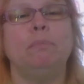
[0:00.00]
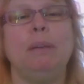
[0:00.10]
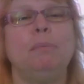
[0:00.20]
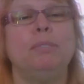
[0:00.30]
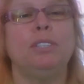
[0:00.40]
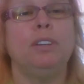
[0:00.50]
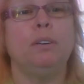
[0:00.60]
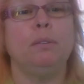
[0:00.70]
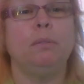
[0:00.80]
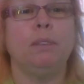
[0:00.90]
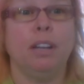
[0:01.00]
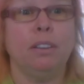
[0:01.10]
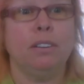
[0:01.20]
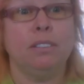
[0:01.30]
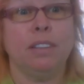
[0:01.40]
people to know what
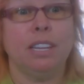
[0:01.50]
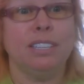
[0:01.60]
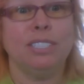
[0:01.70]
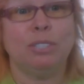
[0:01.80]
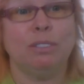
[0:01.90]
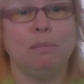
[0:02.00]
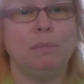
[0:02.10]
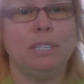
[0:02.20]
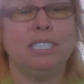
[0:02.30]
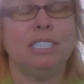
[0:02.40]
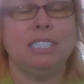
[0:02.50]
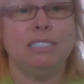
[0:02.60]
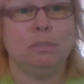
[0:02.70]
other things Trump is